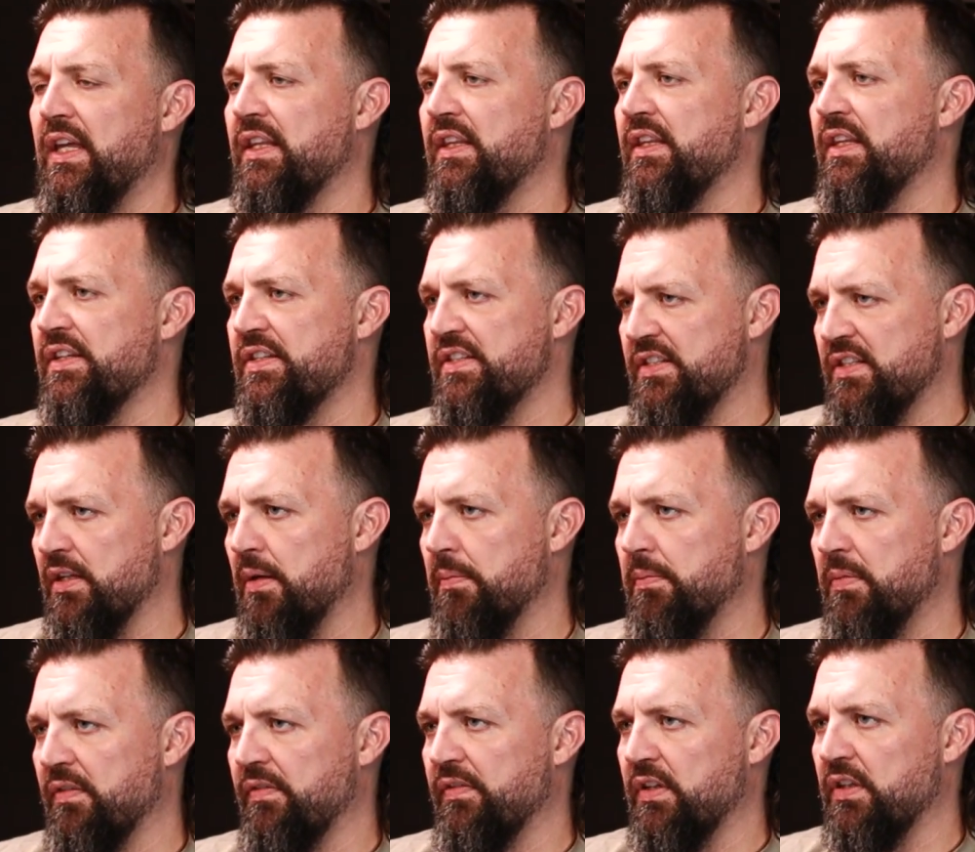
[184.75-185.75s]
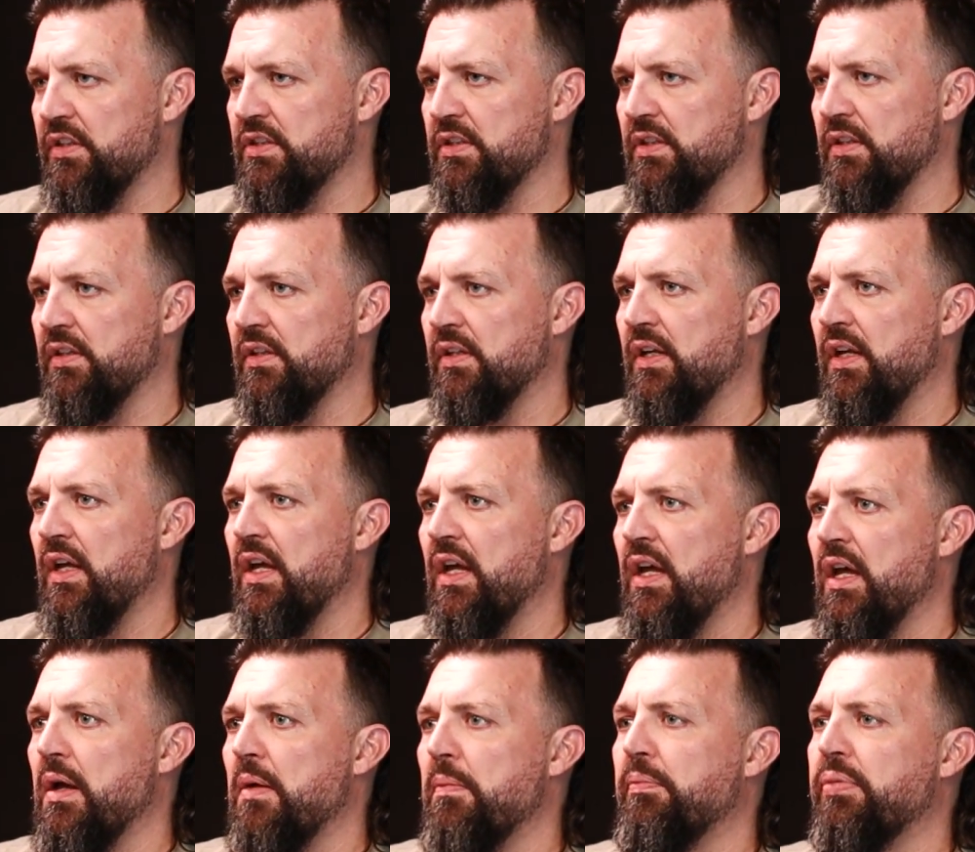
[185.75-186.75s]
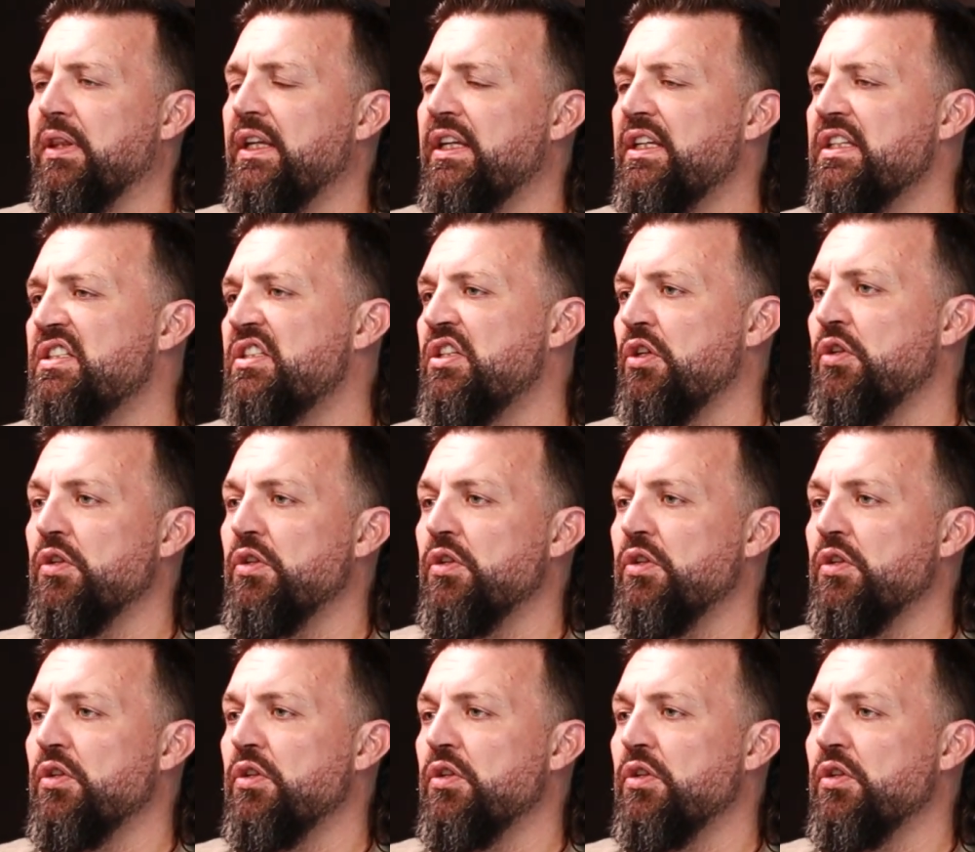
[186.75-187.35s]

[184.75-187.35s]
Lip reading: this subdivision. Please do your